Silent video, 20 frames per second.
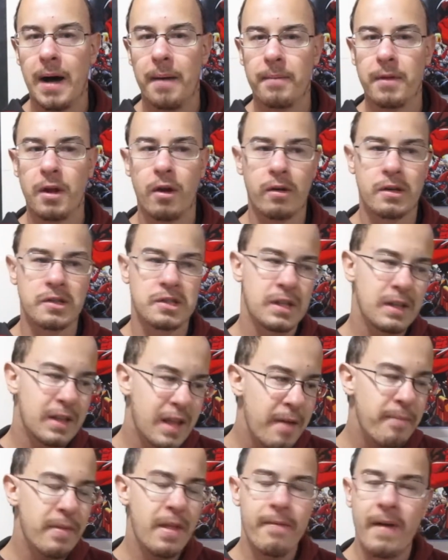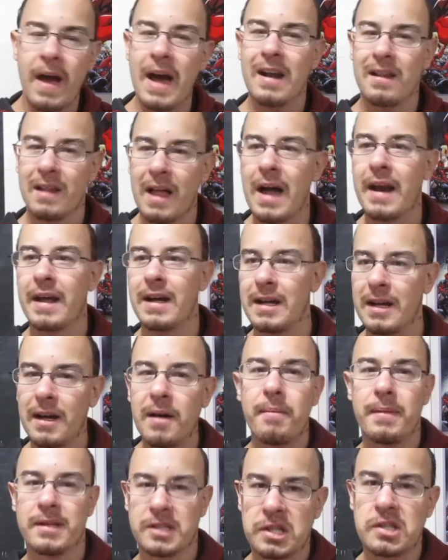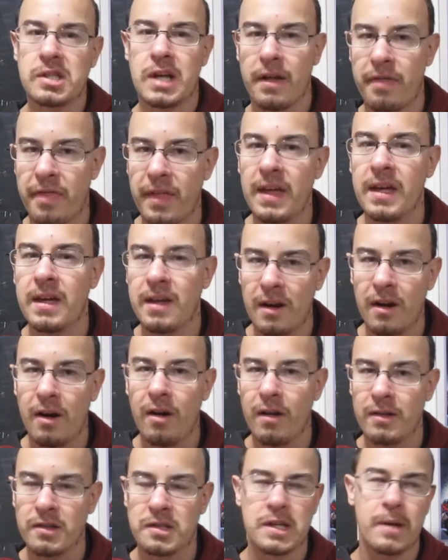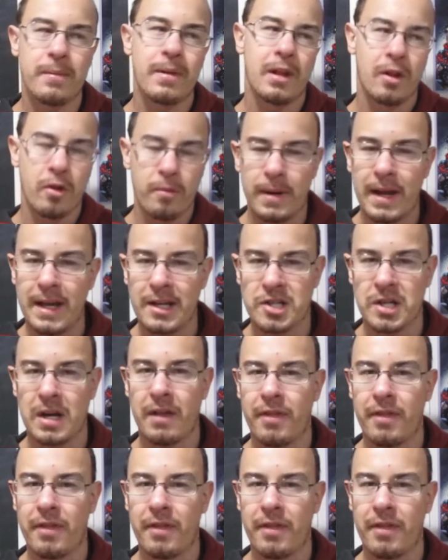you know, because they've had a lot of misses, I think, you know, and same with Illumination.